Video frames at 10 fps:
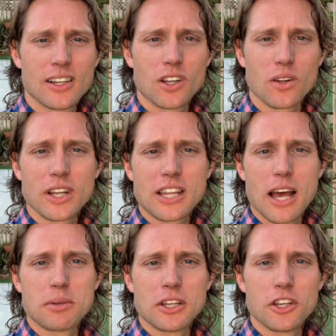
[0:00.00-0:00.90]
Don't let
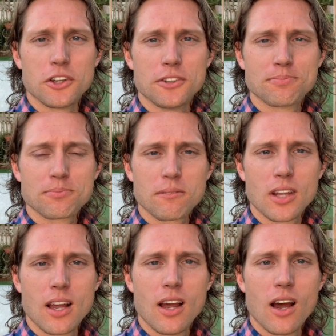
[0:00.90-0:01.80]
that be you.
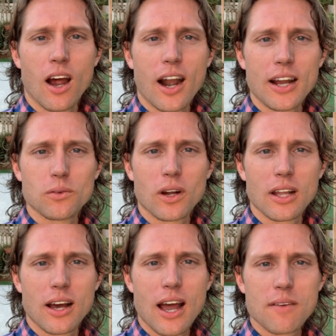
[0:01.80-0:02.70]
All right. Well,
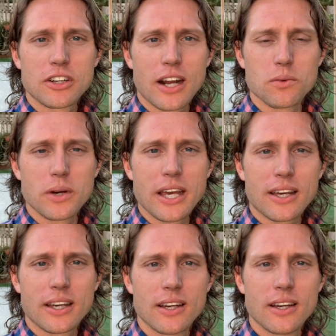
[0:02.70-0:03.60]
uh, have a great
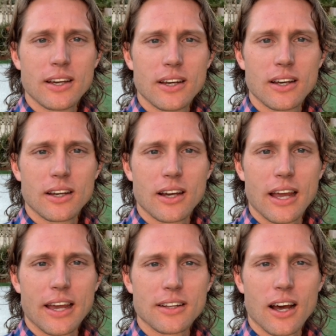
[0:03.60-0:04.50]
week
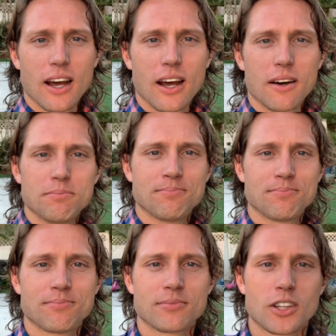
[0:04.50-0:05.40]
and um,
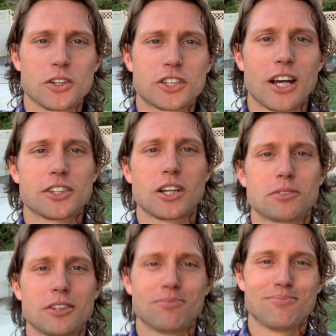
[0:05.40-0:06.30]
go sell
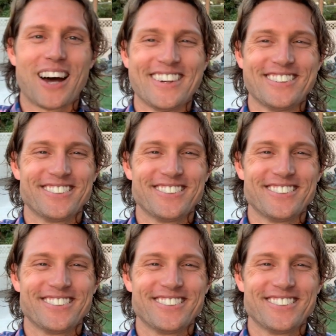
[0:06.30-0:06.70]
something. Bye.